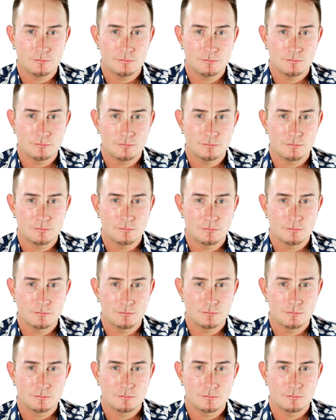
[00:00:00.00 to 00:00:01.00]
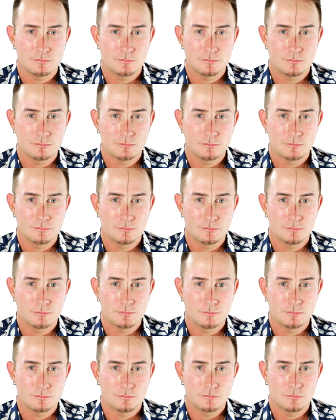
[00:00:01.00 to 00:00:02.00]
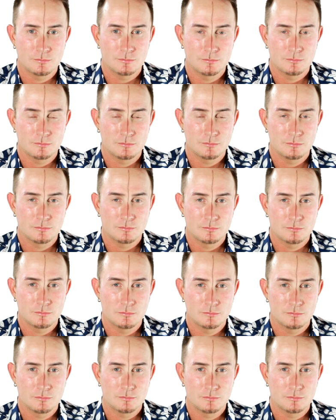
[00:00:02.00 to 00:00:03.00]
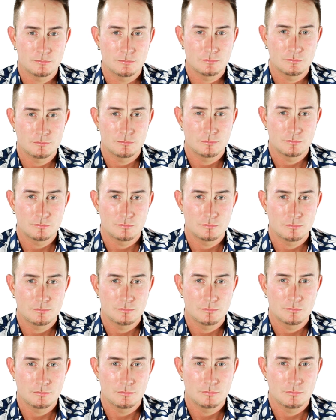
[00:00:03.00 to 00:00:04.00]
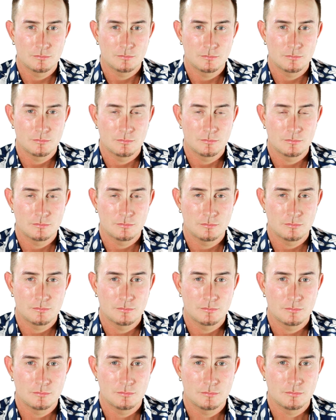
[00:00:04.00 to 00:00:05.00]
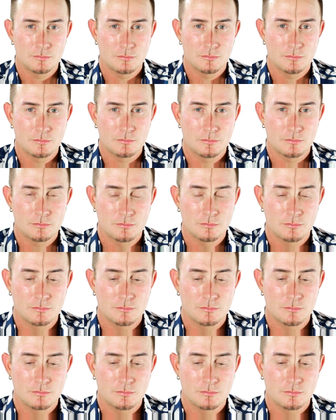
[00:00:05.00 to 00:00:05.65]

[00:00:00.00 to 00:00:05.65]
Nothing is said.